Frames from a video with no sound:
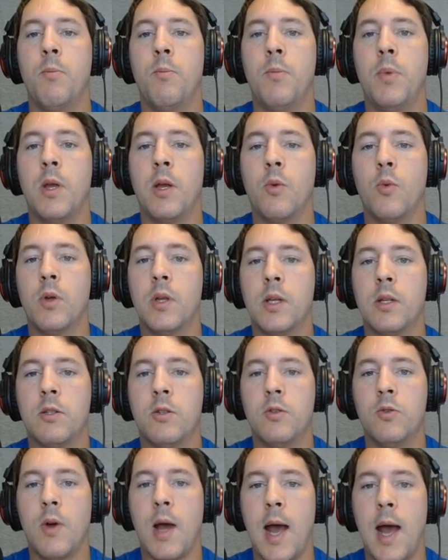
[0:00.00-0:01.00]
being willing
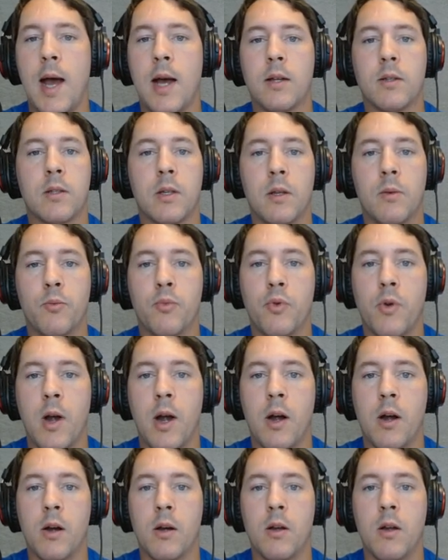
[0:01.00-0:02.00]
to ask in
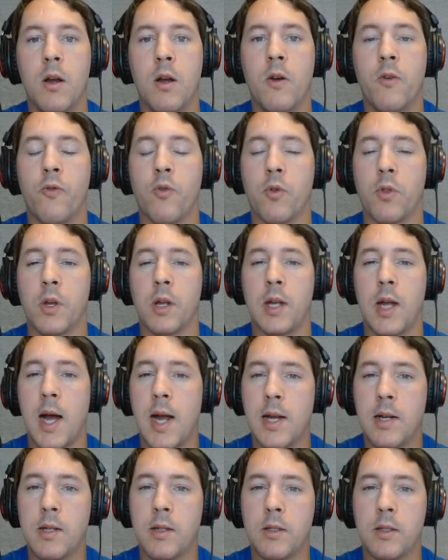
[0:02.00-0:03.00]
prayer for the
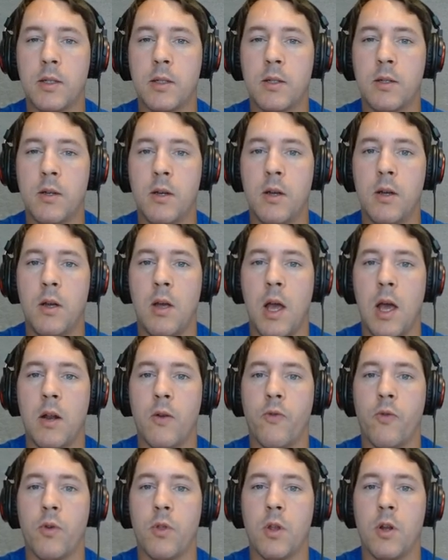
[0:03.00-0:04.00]
guidance and
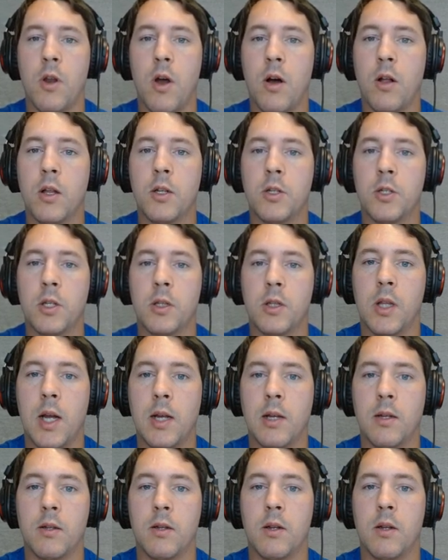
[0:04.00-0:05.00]
for the knowledge
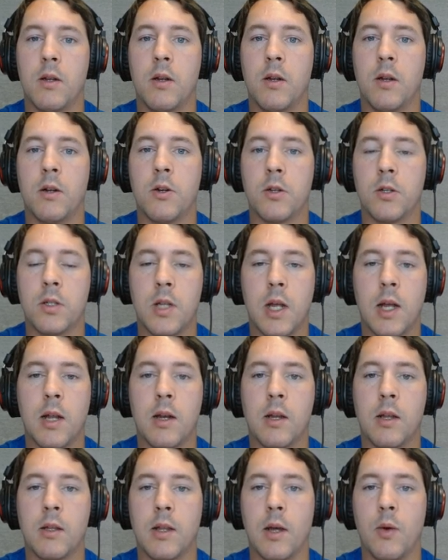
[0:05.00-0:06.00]
light and
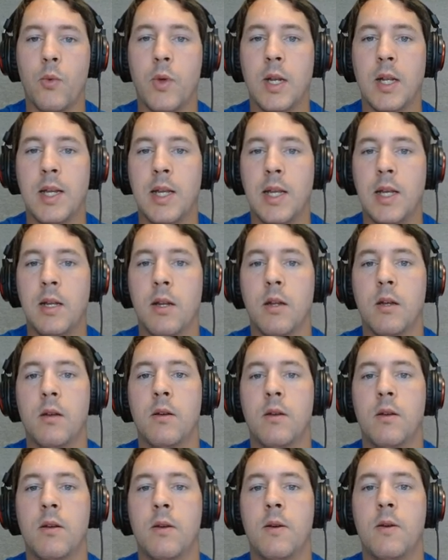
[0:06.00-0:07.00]
understanding that we need
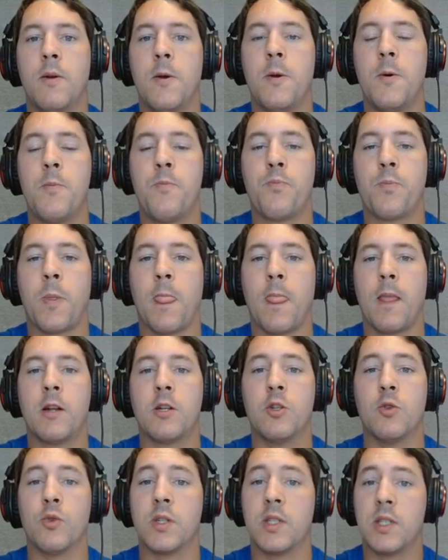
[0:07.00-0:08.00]

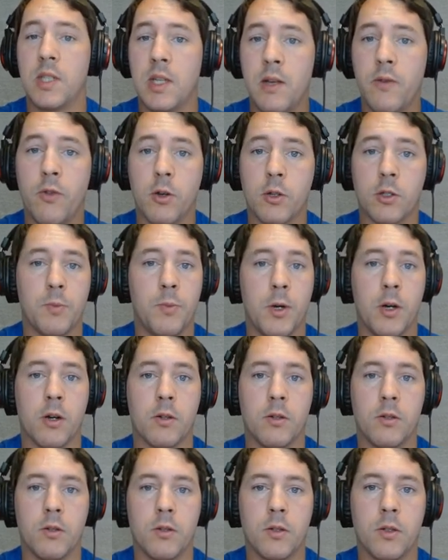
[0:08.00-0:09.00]
to receive those
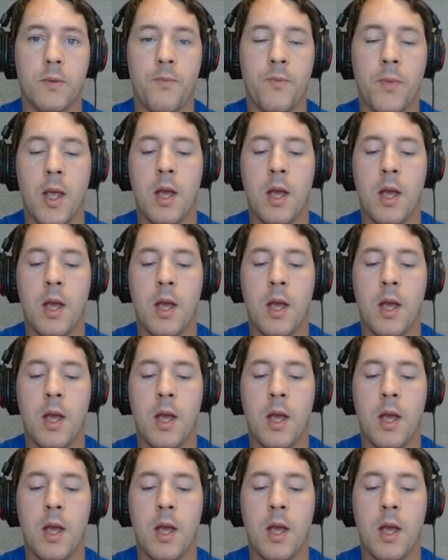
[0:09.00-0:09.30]
miracles.